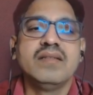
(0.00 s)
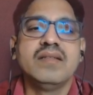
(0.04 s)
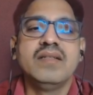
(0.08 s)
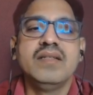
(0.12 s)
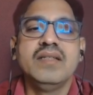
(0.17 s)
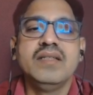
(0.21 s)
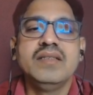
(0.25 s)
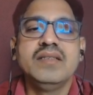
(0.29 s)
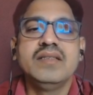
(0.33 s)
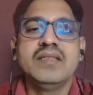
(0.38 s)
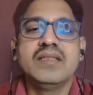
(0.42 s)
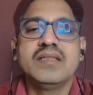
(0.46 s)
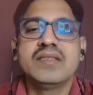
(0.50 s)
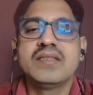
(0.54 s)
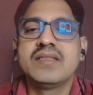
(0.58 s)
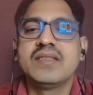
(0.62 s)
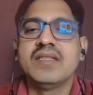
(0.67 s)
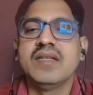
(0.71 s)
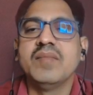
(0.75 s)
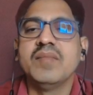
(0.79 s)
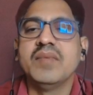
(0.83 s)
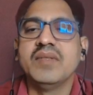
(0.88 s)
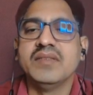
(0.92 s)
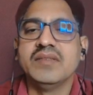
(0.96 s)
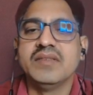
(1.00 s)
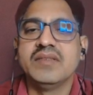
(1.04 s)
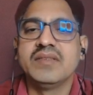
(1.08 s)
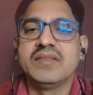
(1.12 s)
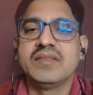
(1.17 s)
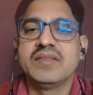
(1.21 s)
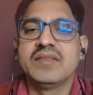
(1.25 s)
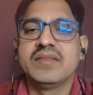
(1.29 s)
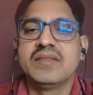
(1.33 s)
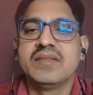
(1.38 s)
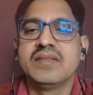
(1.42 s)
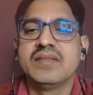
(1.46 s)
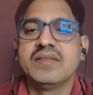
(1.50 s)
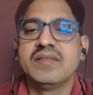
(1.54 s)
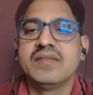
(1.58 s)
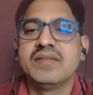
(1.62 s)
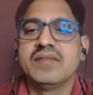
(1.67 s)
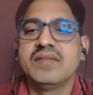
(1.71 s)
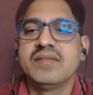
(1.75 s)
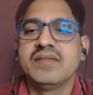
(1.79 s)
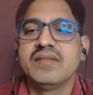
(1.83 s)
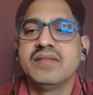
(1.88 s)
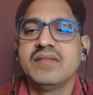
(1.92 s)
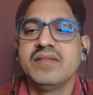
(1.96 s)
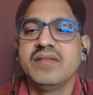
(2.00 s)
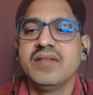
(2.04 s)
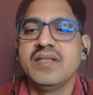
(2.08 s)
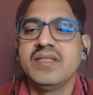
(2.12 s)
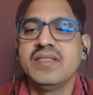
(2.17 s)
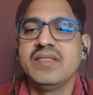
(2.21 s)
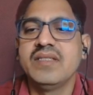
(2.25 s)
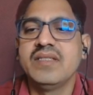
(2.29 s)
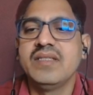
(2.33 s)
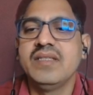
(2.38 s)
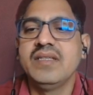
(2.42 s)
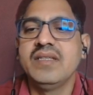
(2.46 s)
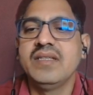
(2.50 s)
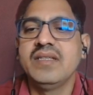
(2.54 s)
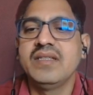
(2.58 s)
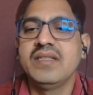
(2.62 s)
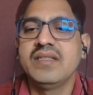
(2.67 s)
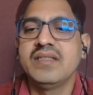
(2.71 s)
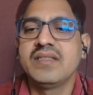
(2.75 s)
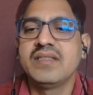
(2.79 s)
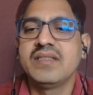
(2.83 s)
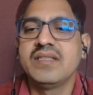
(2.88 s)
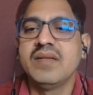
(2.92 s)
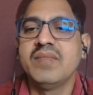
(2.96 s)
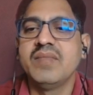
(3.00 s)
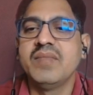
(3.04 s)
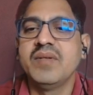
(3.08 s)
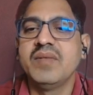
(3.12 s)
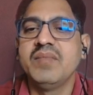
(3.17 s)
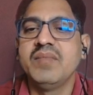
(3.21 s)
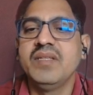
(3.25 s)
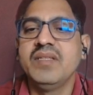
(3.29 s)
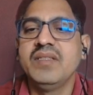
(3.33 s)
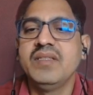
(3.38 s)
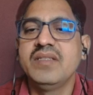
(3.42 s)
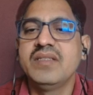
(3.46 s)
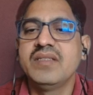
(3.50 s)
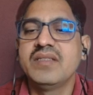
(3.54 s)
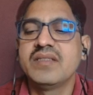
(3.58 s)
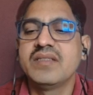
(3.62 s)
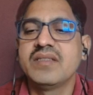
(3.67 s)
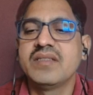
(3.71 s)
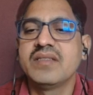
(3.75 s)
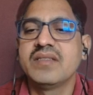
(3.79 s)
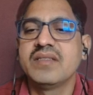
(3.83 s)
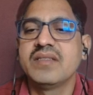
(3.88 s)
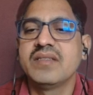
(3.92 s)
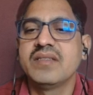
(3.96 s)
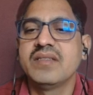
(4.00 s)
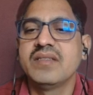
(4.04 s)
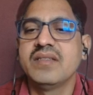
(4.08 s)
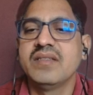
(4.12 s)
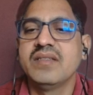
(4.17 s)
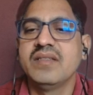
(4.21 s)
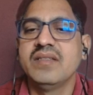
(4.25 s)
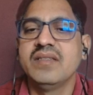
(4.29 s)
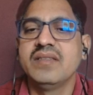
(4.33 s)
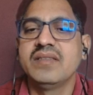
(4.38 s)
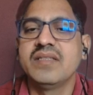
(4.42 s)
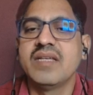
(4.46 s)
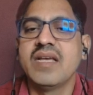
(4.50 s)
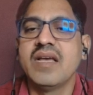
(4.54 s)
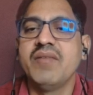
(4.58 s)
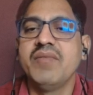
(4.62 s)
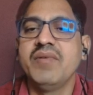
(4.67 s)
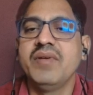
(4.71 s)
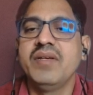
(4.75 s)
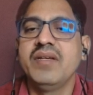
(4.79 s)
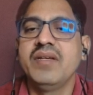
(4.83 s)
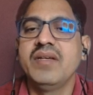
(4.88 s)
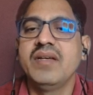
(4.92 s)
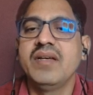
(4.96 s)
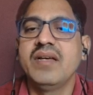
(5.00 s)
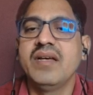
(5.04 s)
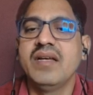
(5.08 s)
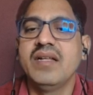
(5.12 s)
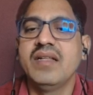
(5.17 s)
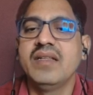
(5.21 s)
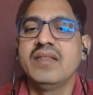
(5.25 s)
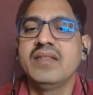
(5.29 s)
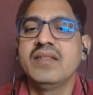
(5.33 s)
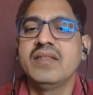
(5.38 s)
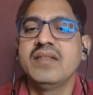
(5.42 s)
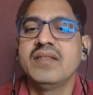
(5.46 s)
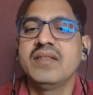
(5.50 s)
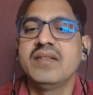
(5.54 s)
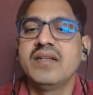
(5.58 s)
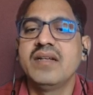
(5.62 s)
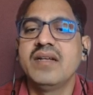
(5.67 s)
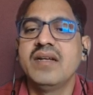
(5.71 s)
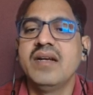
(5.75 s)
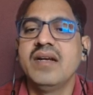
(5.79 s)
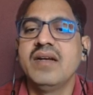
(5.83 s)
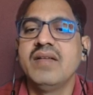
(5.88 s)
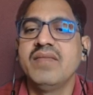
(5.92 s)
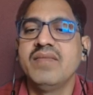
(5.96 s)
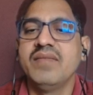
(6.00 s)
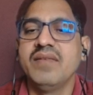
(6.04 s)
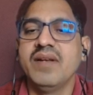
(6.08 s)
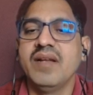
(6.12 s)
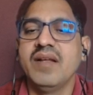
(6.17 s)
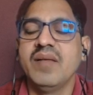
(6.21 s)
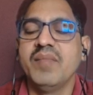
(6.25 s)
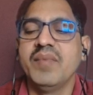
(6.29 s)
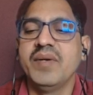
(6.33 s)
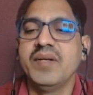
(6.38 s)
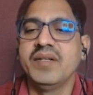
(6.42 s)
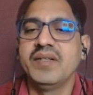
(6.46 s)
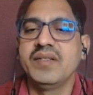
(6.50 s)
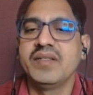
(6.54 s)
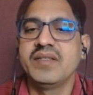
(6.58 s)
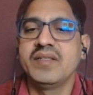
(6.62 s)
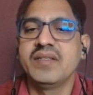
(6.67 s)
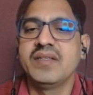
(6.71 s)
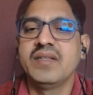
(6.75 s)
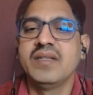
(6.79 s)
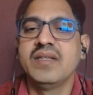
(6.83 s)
Third is stamen. You can see here, stamen means it's having anther and filament.